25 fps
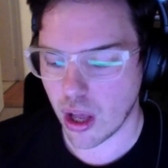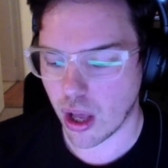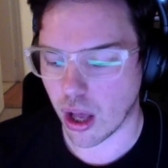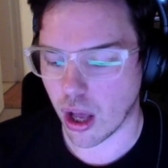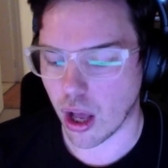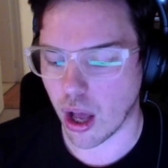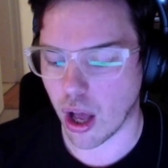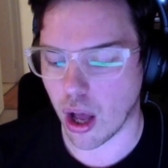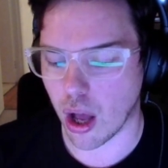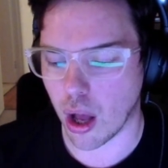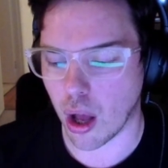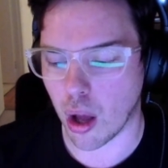
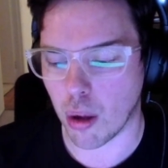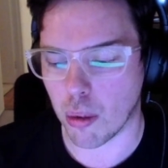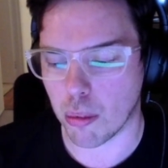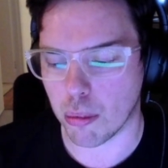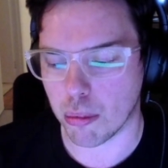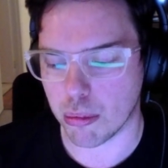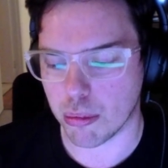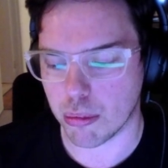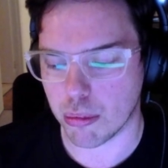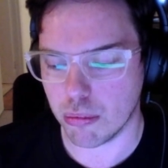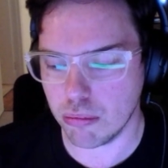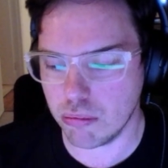
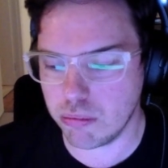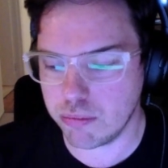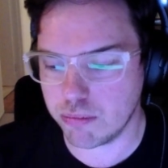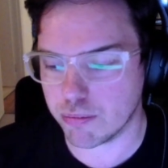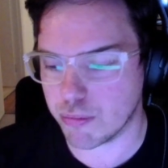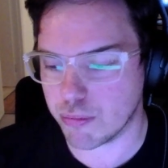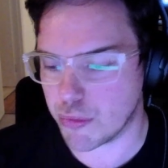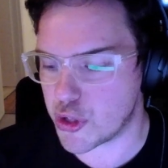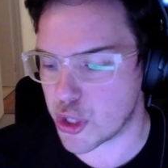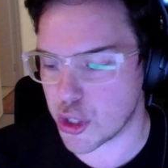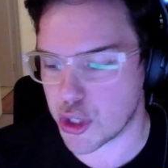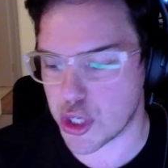
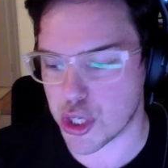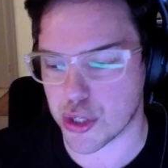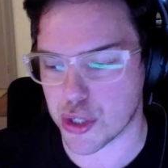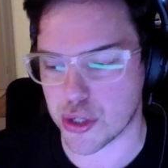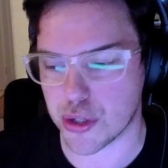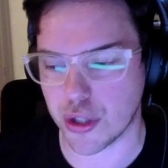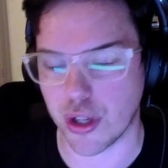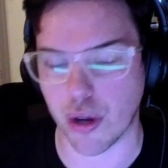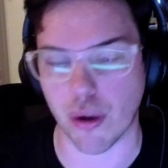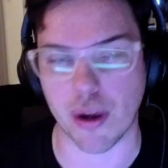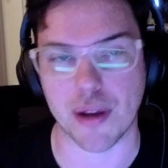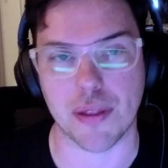So
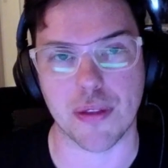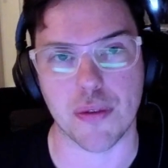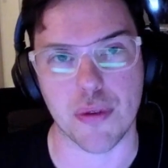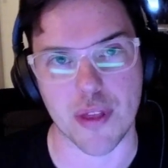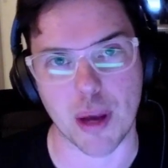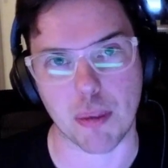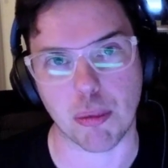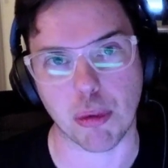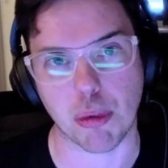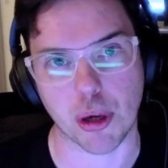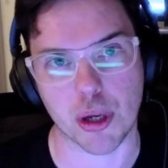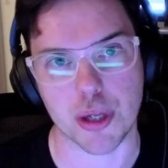just going through
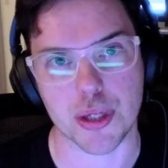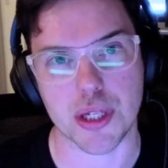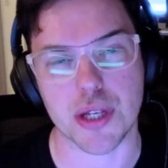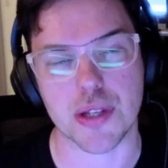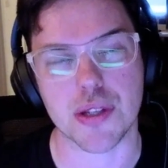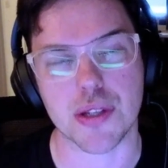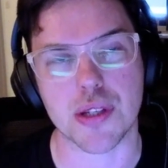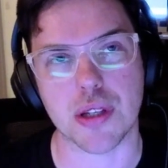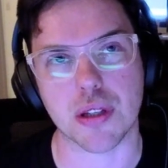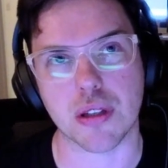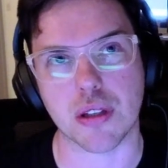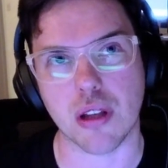that
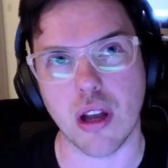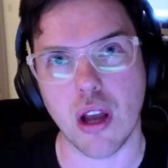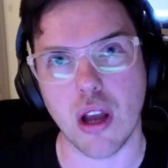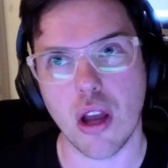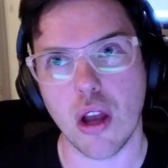process, and